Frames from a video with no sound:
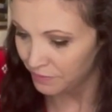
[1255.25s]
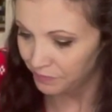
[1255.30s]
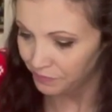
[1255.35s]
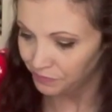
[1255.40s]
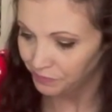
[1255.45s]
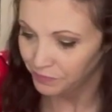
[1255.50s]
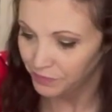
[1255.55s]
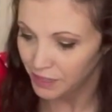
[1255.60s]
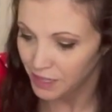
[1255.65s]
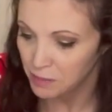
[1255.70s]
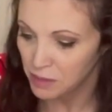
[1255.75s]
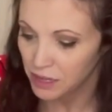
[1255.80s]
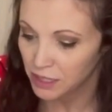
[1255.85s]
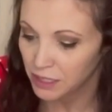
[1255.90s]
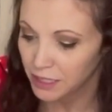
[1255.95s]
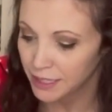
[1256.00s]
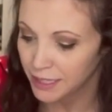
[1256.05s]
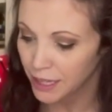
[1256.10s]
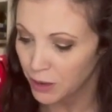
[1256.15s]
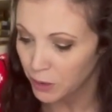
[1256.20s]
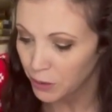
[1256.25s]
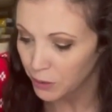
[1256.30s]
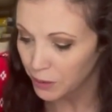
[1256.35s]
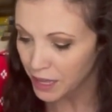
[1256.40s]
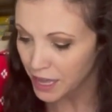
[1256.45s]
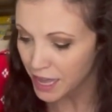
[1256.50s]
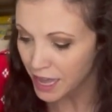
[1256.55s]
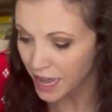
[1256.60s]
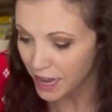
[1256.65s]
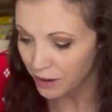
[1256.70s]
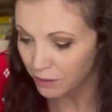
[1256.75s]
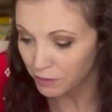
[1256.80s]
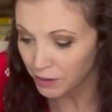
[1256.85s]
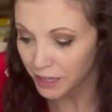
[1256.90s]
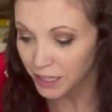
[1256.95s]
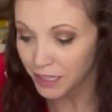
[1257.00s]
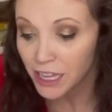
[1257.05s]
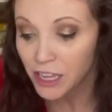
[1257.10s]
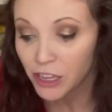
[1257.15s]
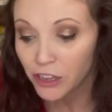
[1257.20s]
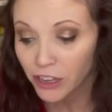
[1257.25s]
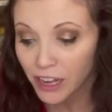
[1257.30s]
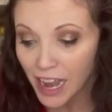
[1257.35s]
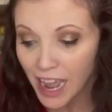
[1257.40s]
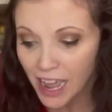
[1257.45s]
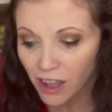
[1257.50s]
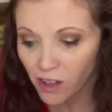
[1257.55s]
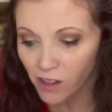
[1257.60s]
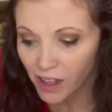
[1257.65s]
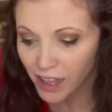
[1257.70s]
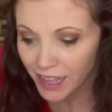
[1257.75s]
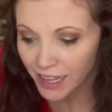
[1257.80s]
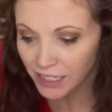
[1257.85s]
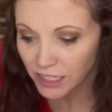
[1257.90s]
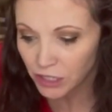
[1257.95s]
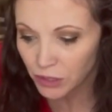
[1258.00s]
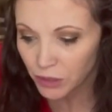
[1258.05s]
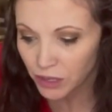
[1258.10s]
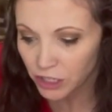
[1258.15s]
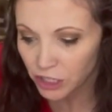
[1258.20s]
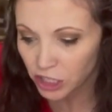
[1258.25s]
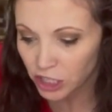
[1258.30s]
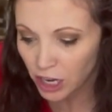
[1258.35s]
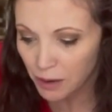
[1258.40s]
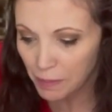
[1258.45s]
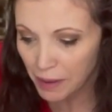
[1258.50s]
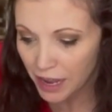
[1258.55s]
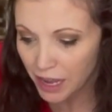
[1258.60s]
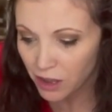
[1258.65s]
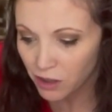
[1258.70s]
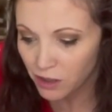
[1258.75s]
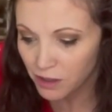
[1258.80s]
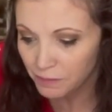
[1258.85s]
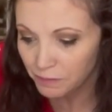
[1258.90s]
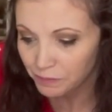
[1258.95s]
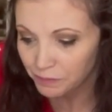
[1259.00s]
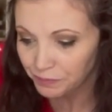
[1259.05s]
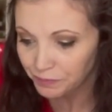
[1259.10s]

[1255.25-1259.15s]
I'm gonna slowly, at a really good angle, I like to do it at a sharp angle.